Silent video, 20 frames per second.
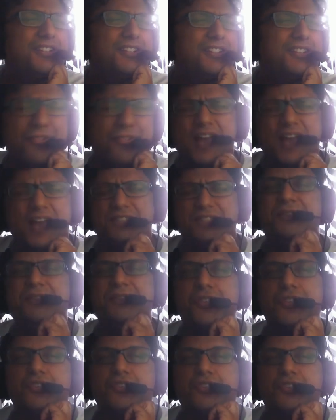Don't ask me to
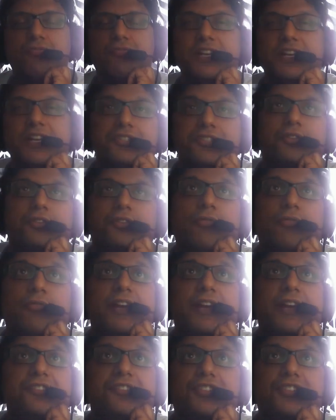just raise your
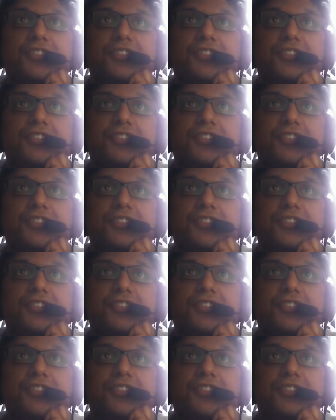grade just